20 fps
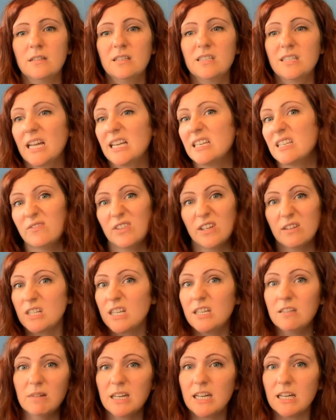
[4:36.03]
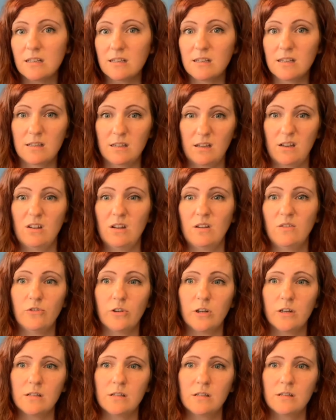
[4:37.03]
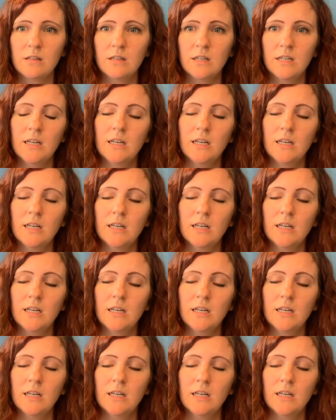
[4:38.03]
10 to 15 minutes is good at first.